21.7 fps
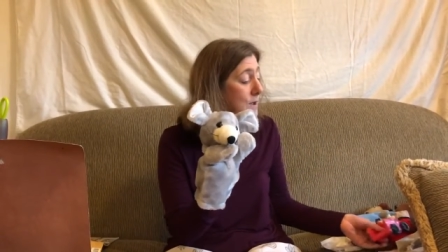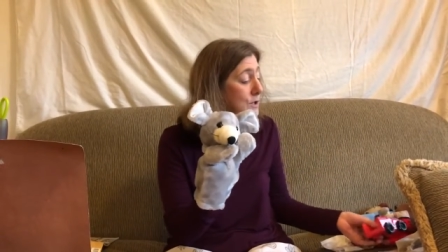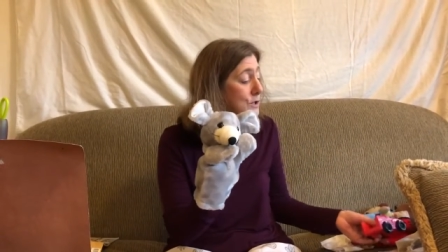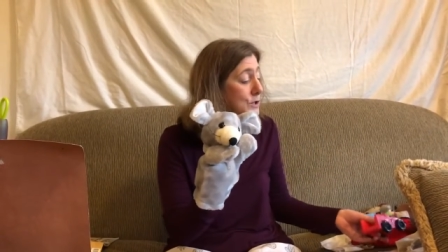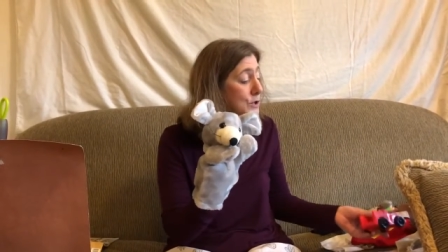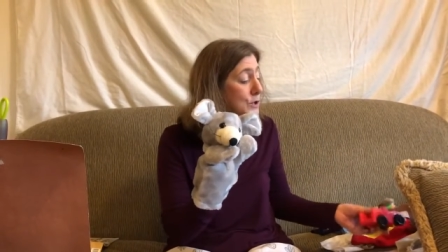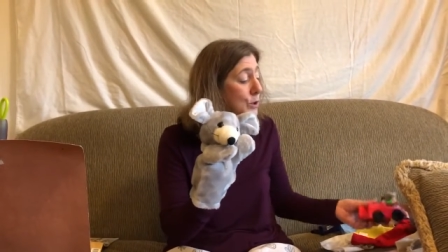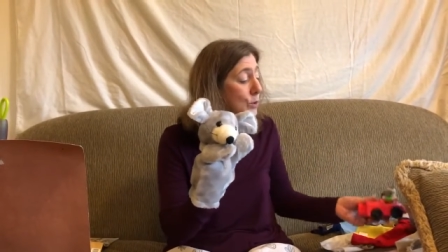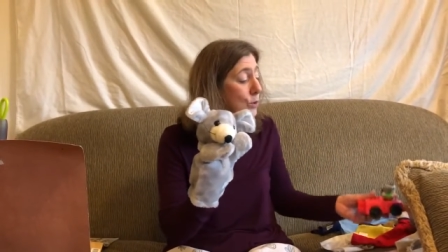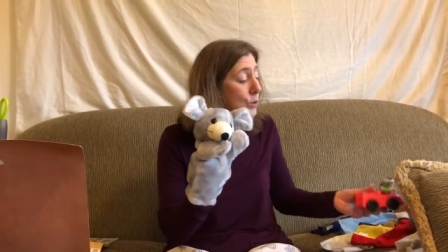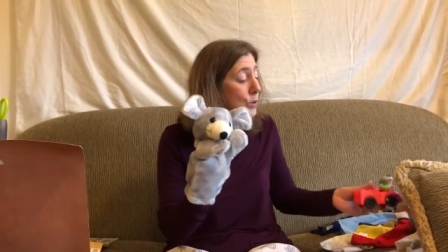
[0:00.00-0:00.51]

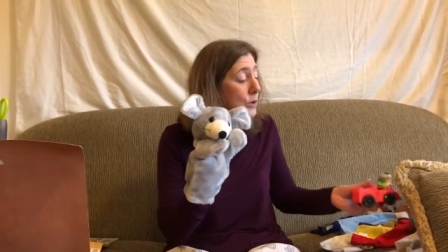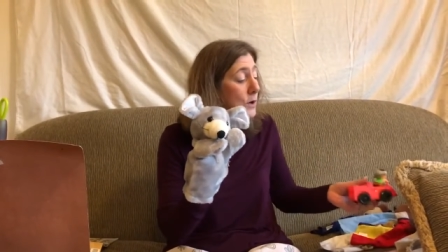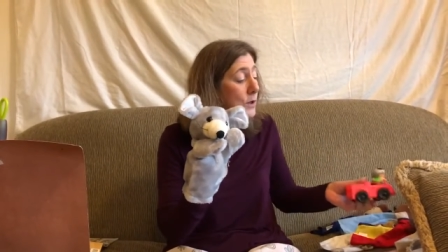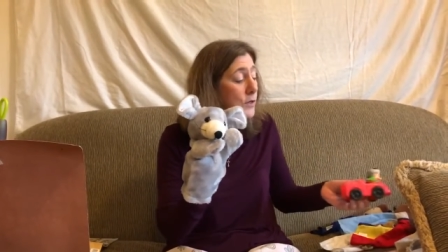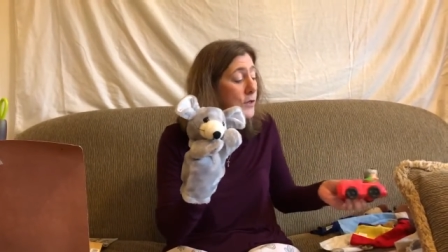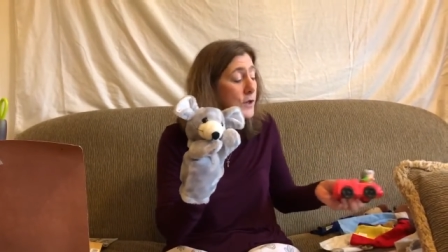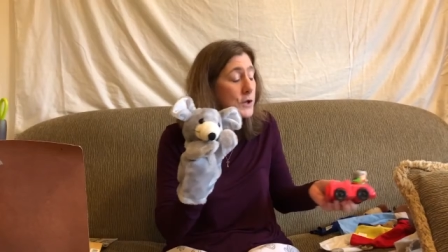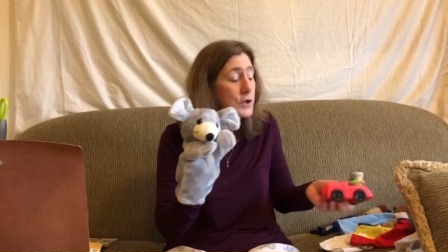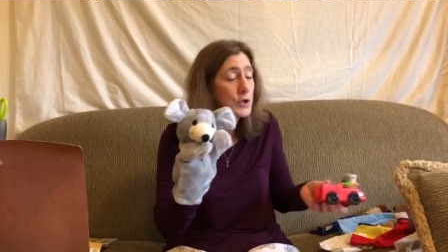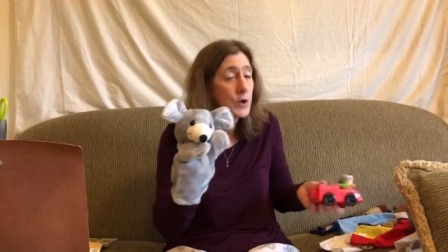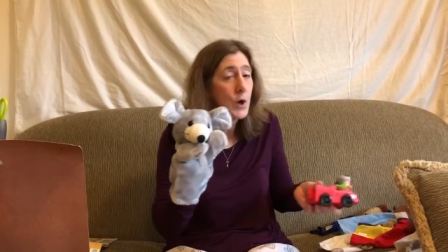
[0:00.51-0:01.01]
Soon
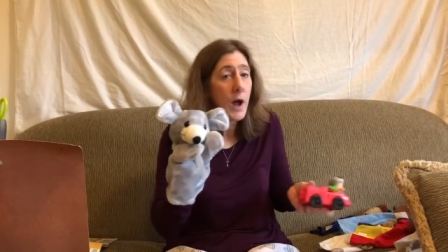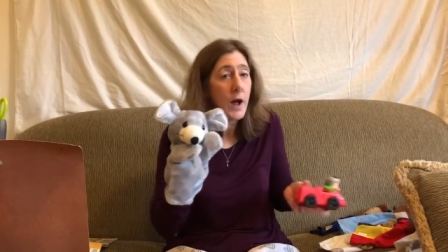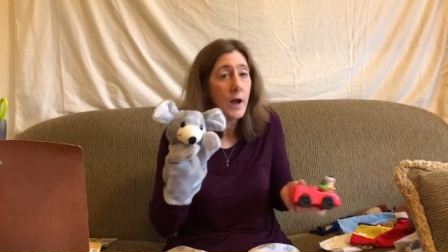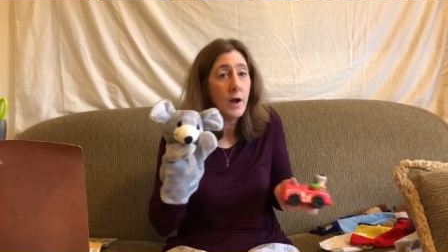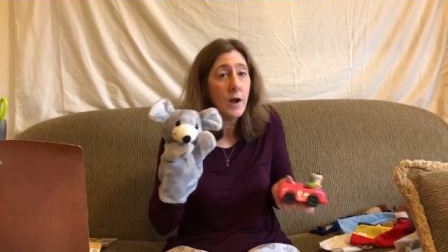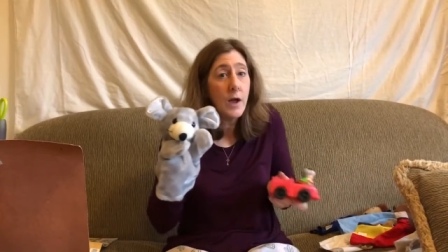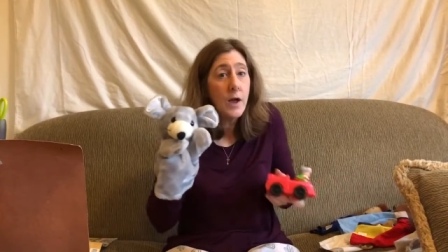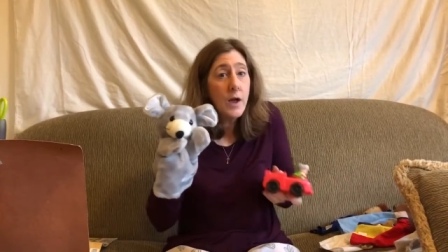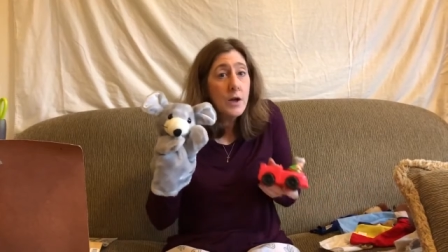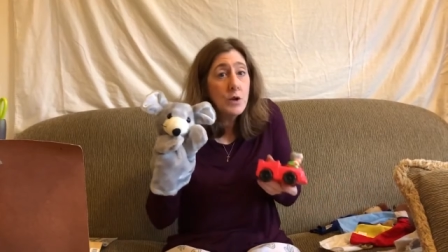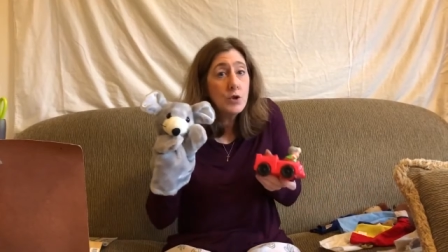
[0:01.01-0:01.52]
the
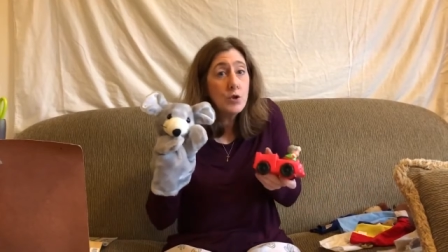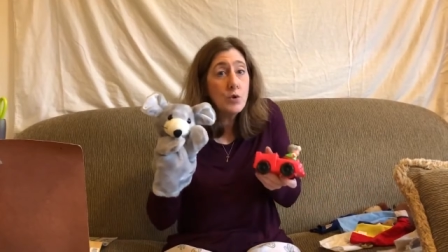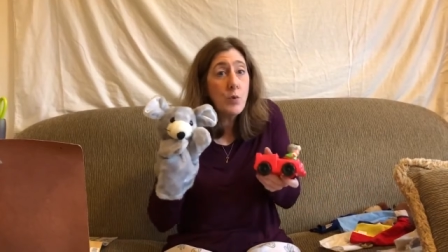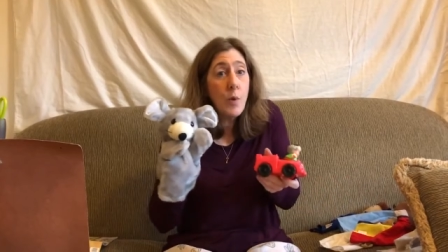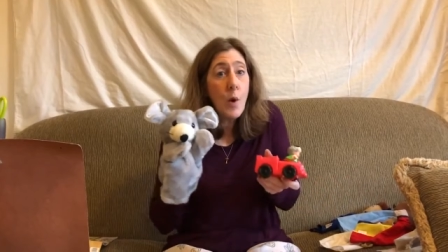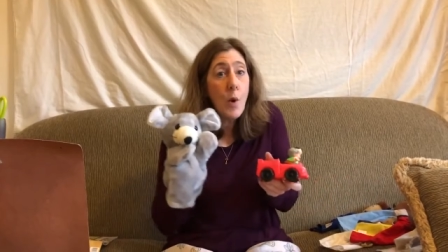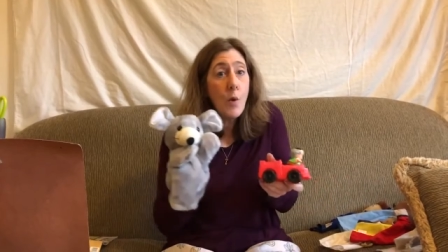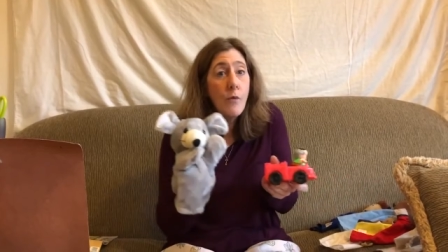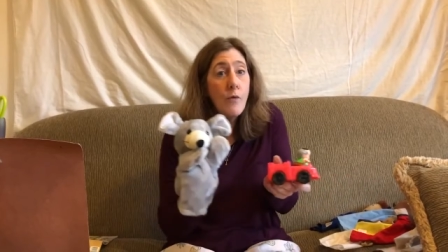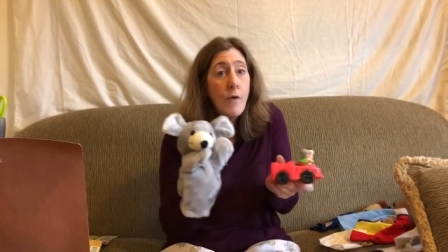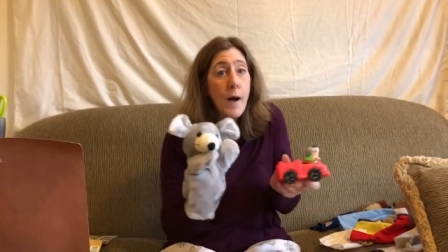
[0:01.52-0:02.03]
truck
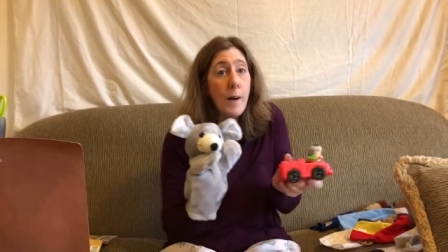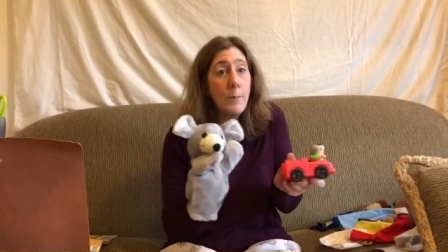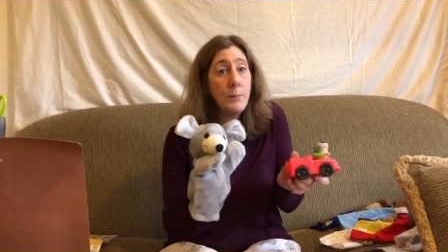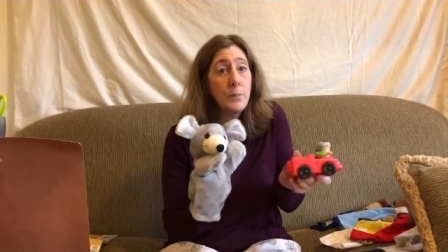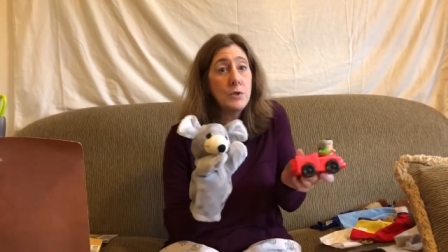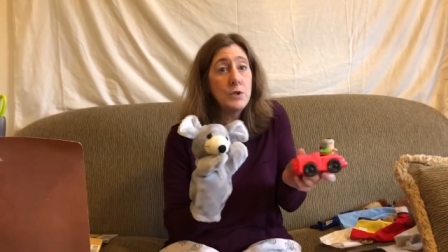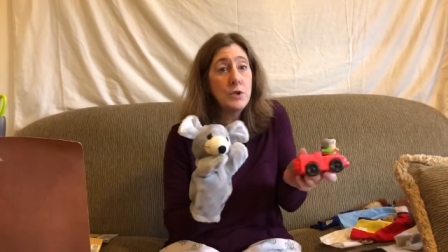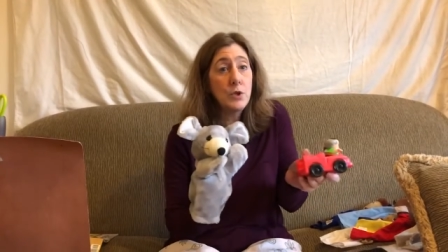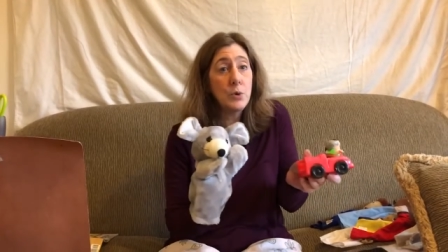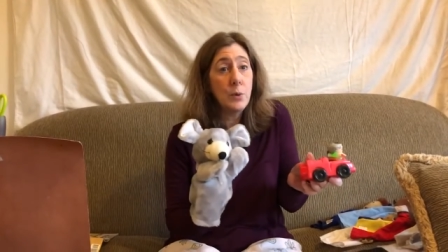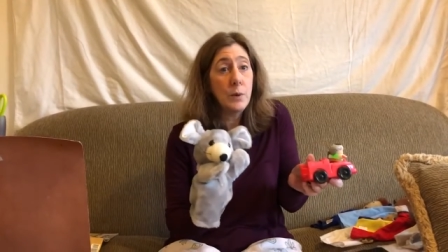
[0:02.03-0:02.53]
drove
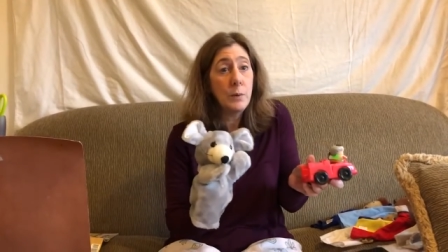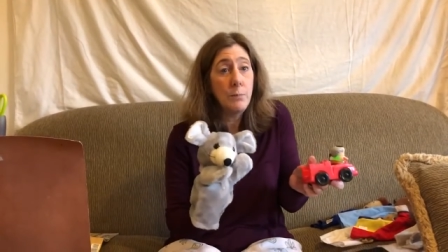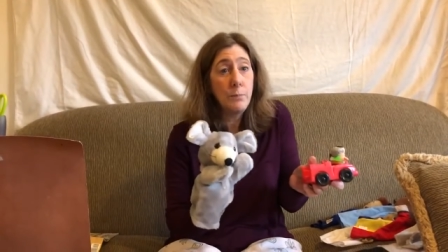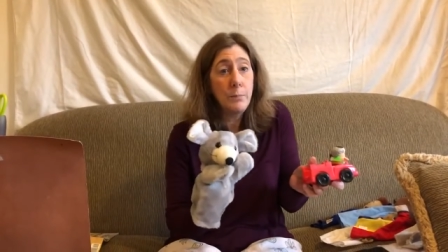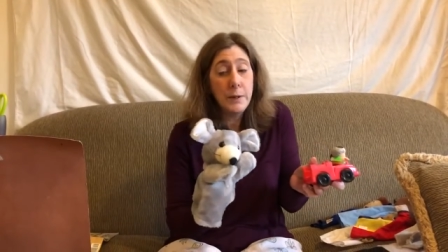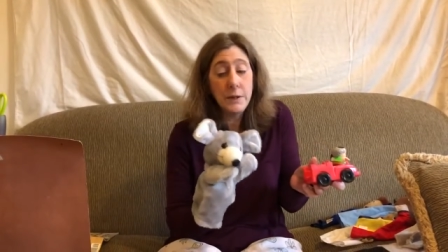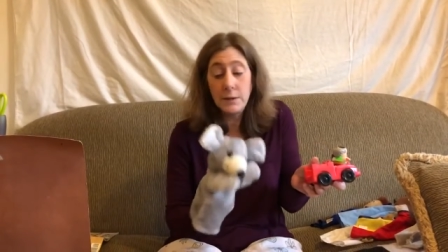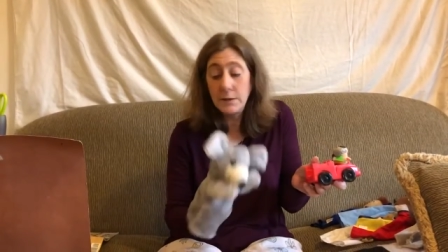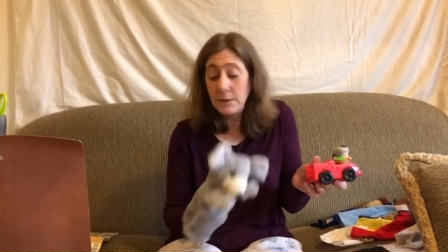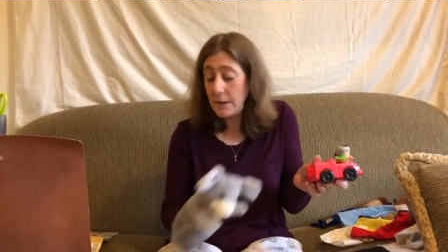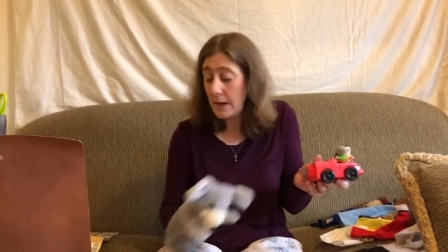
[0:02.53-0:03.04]
up to a
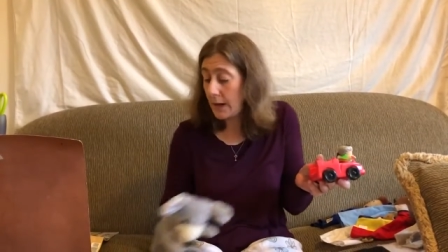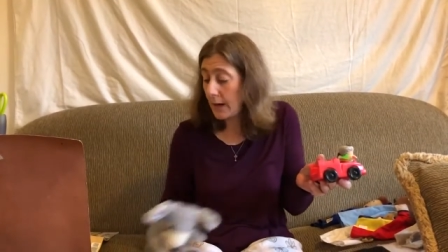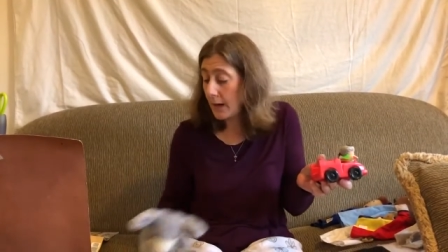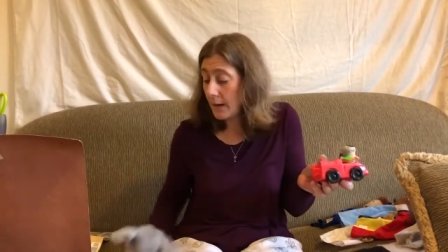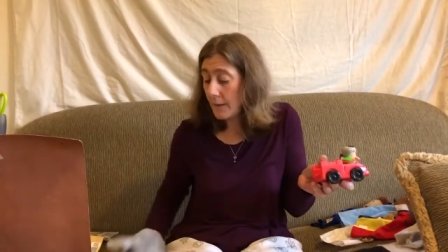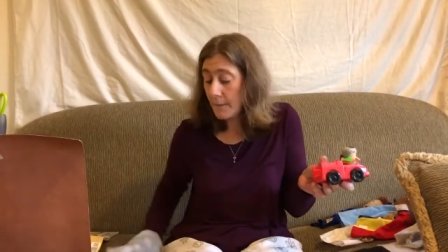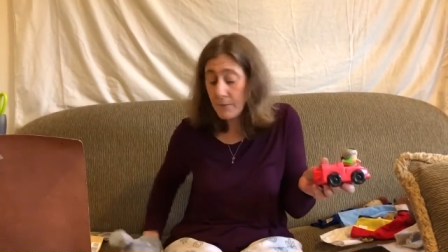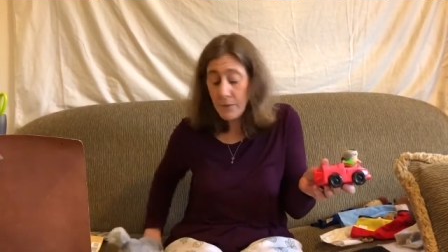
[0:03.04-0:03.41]
building